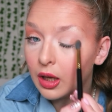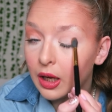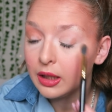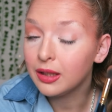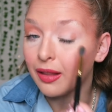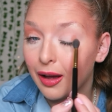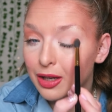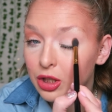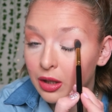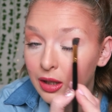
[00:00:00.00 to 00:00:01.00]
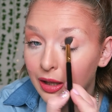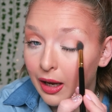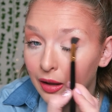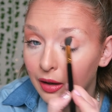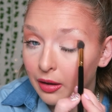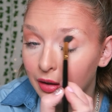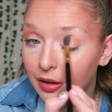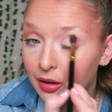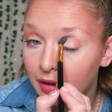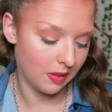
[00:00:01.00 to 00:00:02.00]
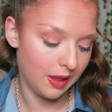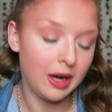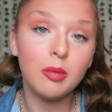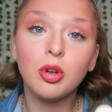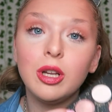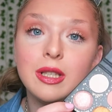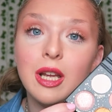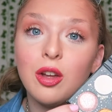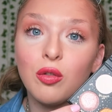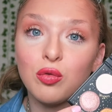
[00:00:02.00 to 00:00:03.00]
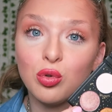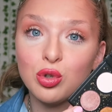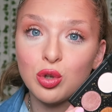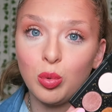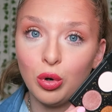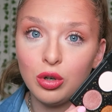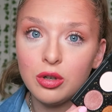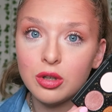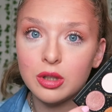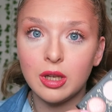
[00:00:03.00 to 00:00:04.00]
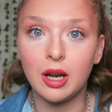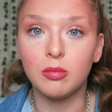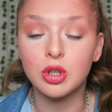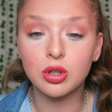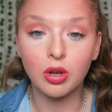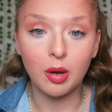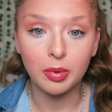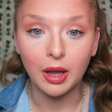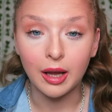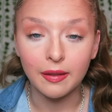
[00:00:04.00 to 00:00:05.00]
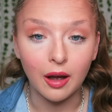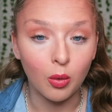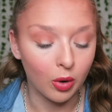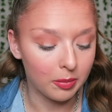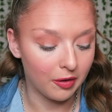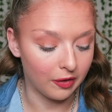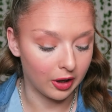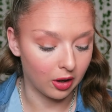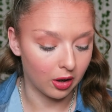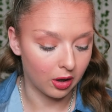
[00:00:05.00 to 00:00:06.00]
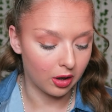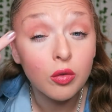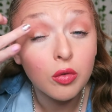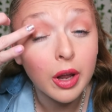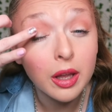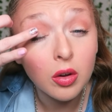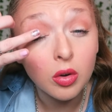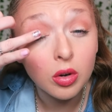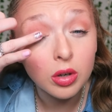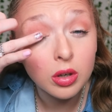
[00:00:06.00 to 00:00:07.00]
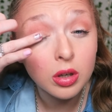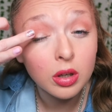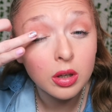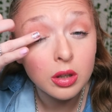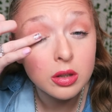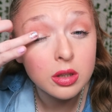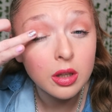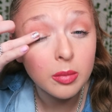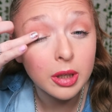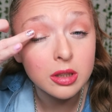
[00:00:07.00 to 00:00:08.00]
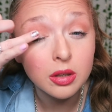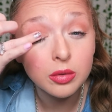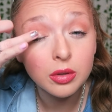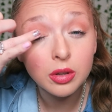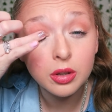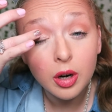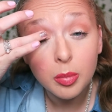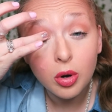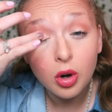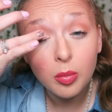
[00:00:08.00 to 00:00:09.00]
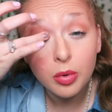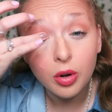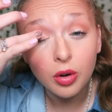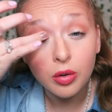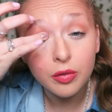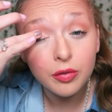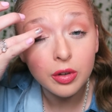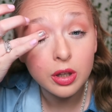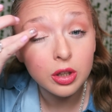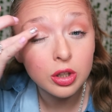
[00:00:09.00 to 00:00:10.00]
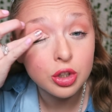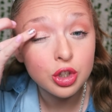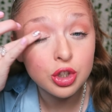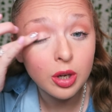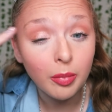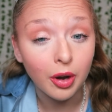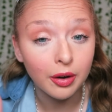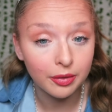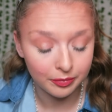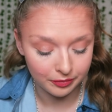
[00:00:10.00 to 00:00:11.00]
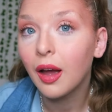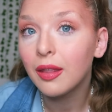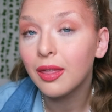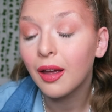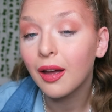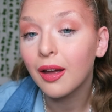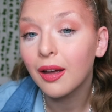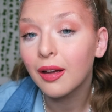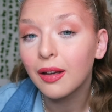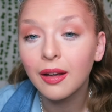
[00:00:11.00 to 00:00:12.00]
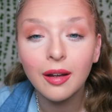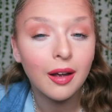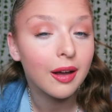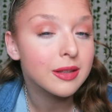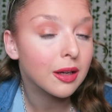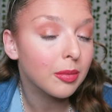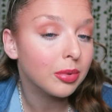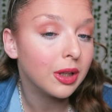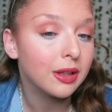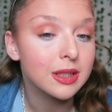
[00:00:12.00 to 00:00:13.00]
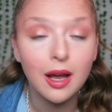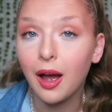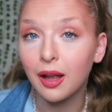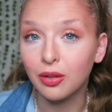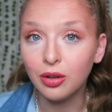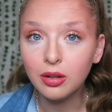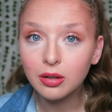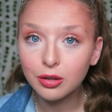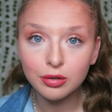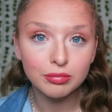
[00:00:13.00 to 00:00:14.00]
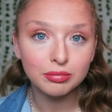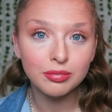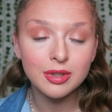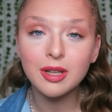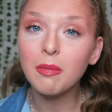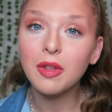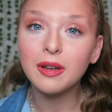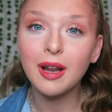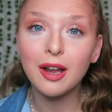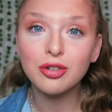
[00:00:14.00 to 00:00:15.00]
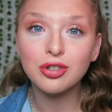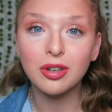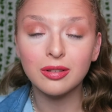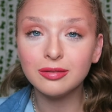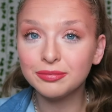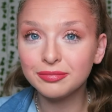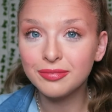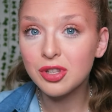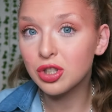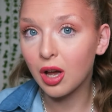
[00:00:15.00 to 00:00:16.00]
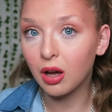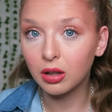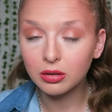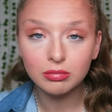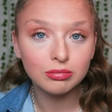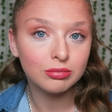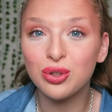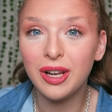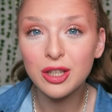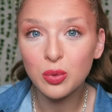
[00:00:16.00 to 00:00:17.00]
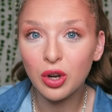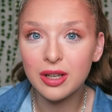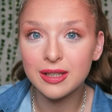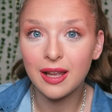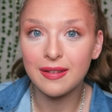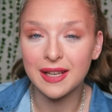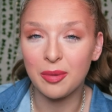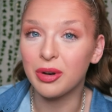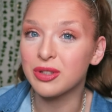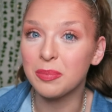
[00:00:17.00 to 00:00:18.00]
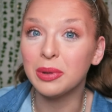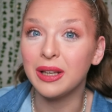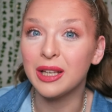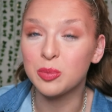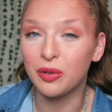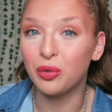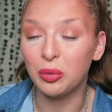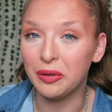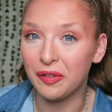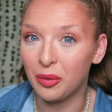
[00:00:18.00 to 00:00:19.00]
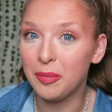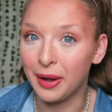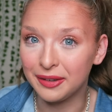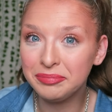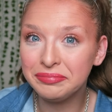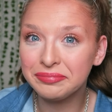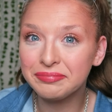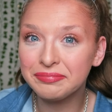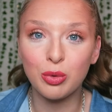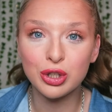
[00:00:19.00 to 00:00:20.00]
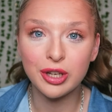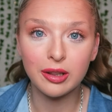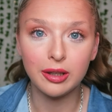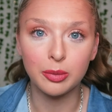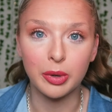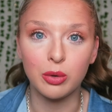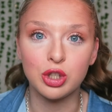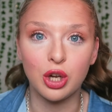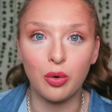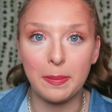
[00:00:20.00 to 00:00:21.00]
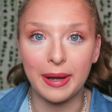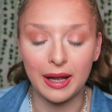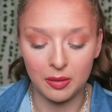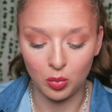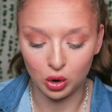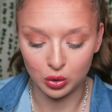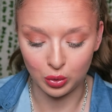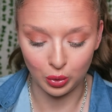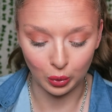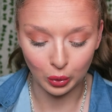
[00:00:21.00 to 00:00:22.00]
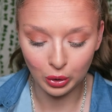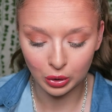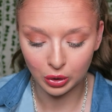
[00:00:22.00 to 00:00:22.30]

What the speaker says: I need a lash and I need eyeliner. Then I'm going to take rose quartz and I'm just going to apply that with my finger right on to the middle for a pop of shimmer. And that is a completed eye look. Something natural, subtle. So next we're going to set these eyebrows in place before we fill them in. I'm using the Clear Brow Gel by Model Co.